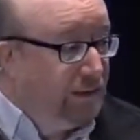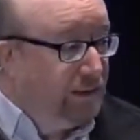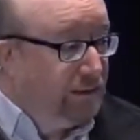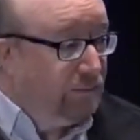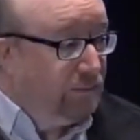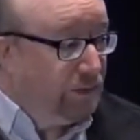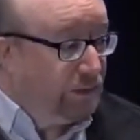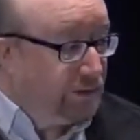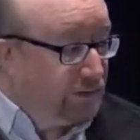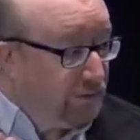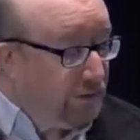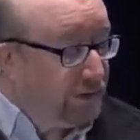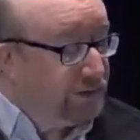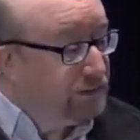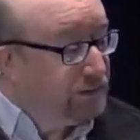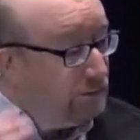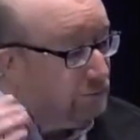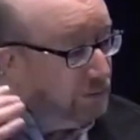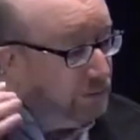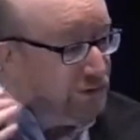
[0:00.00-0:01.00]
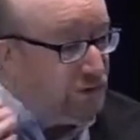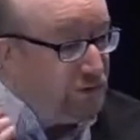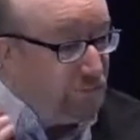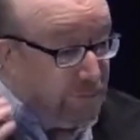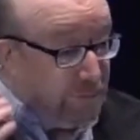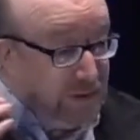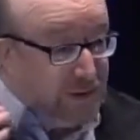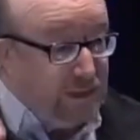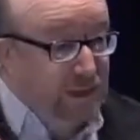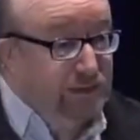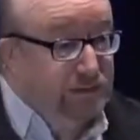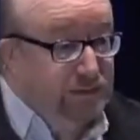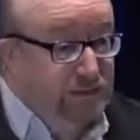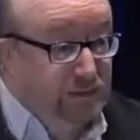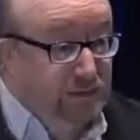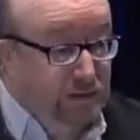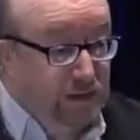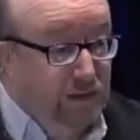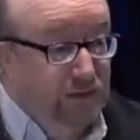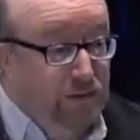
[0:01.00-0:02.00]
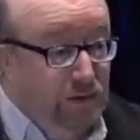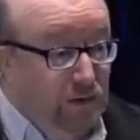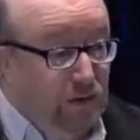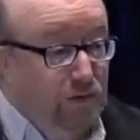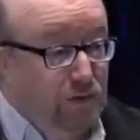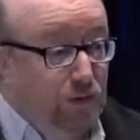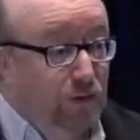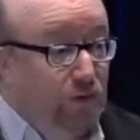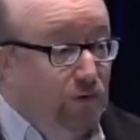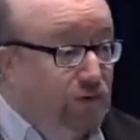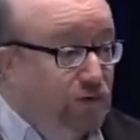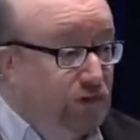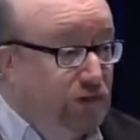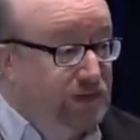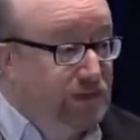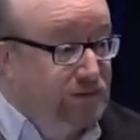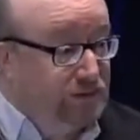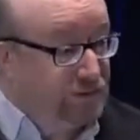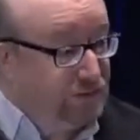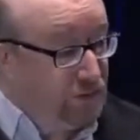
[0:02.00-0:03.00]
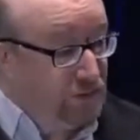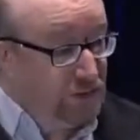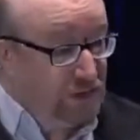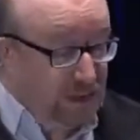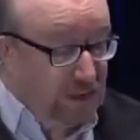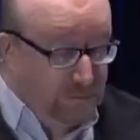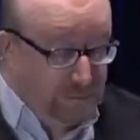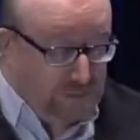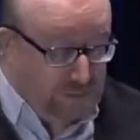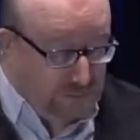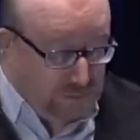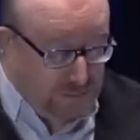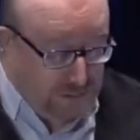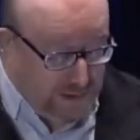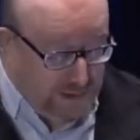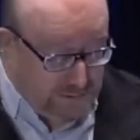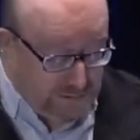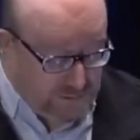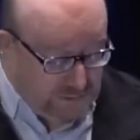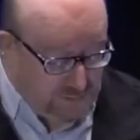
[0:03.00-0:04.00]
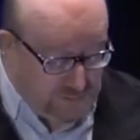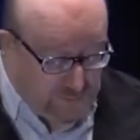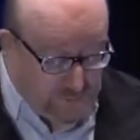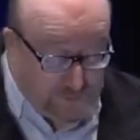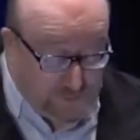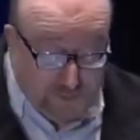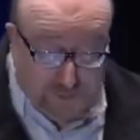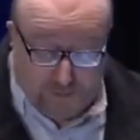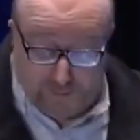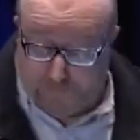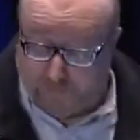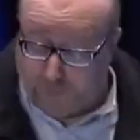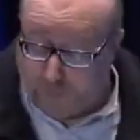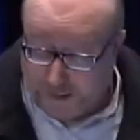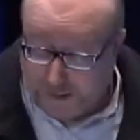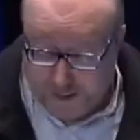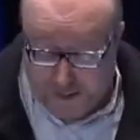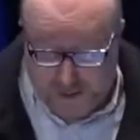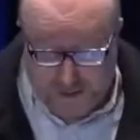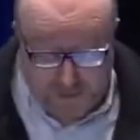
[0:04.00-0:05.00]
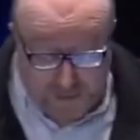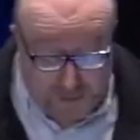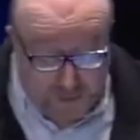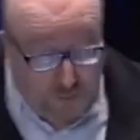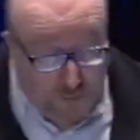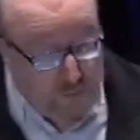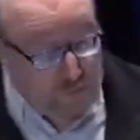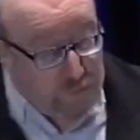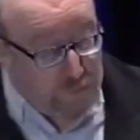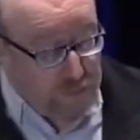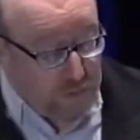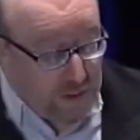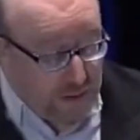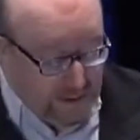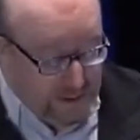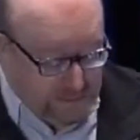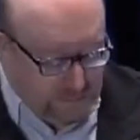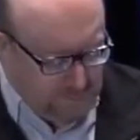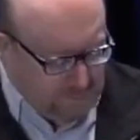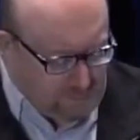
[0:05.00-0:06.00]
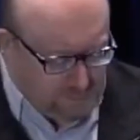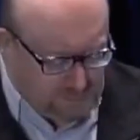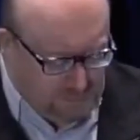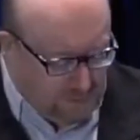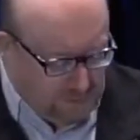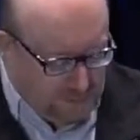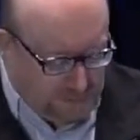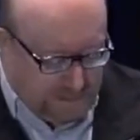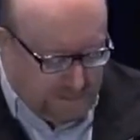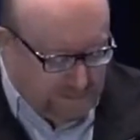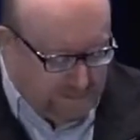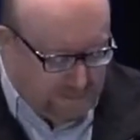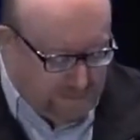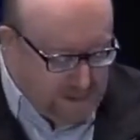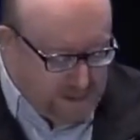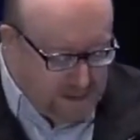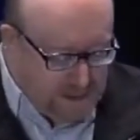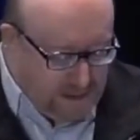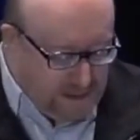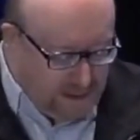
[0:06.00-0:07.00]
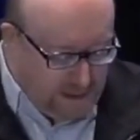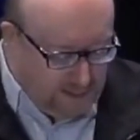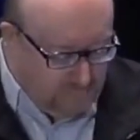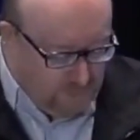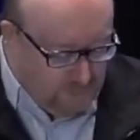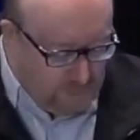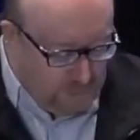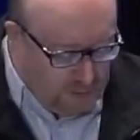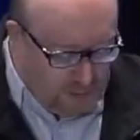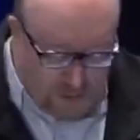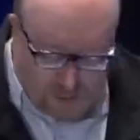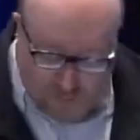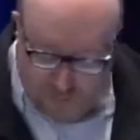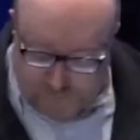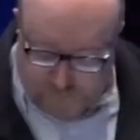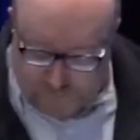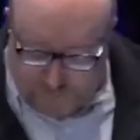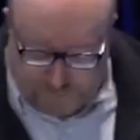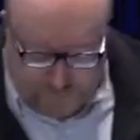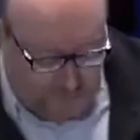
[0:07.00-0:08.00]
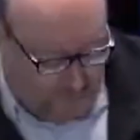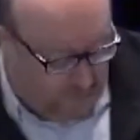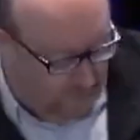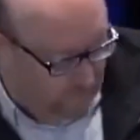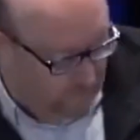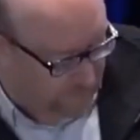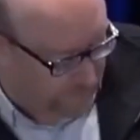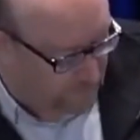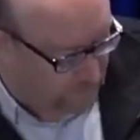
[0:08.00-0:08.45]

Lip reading: Well, I trust that once you've begun to know the Lord Jesus and you come into relationship with Him, that your praise will rise and will overflow in a